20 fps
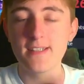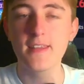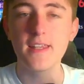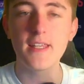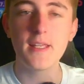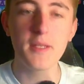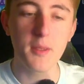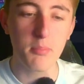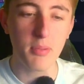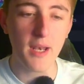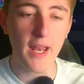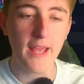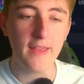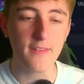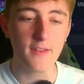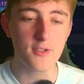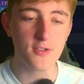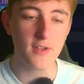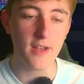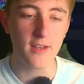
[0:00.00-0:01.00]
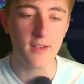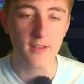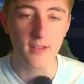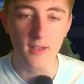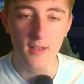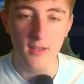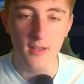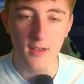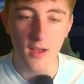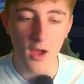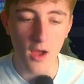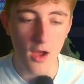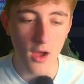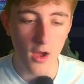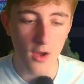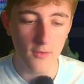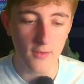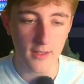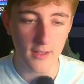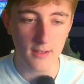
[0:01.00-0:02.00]
the play, the trend
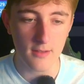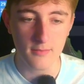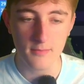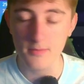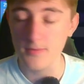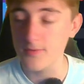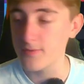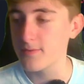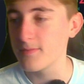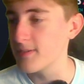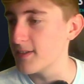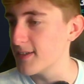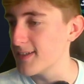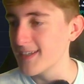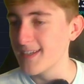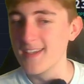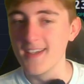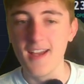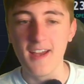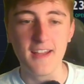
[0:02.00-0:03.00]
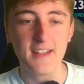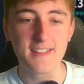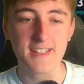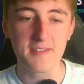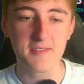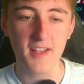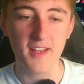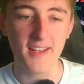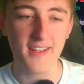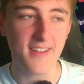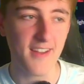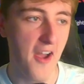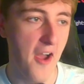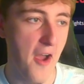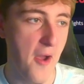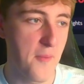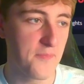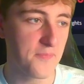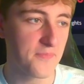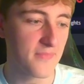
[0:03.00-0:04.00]
over there. It seems like
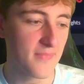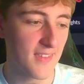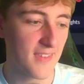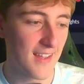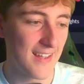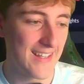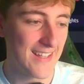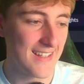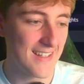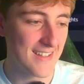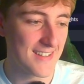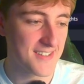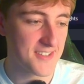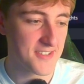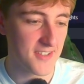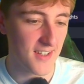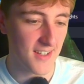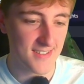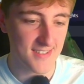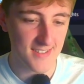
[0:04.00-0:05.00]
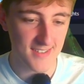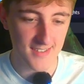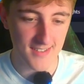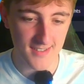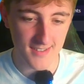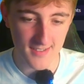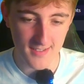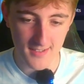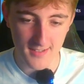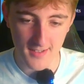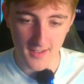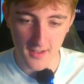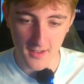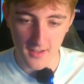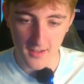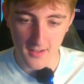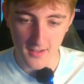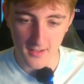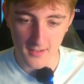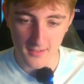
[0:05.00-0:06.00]
he is trying to
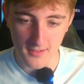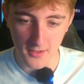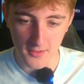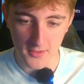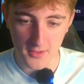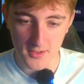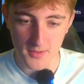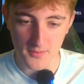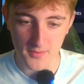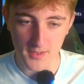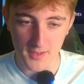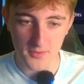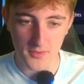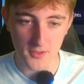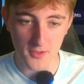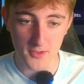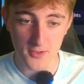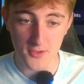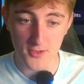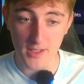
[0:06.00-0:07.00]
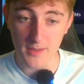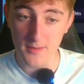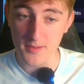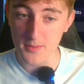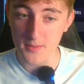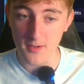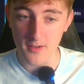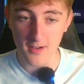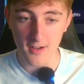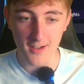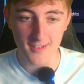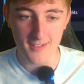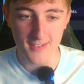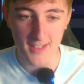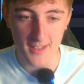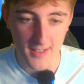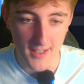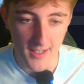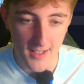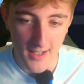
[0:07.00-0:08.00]
go do something for stream tomorrow, I
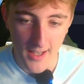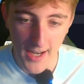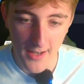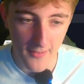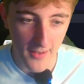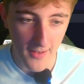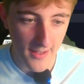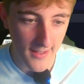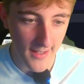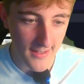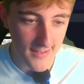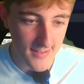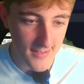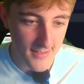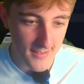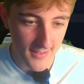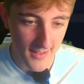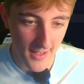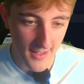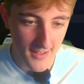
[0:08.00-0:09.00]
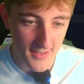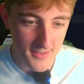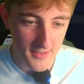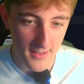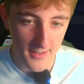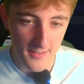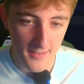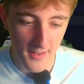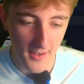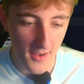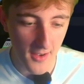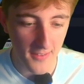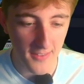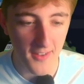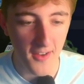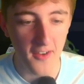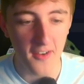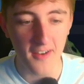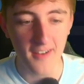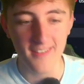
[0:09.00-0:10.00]
see. Anyway, let's get into it.
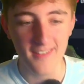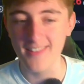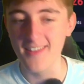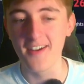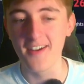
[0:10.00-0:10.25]
No.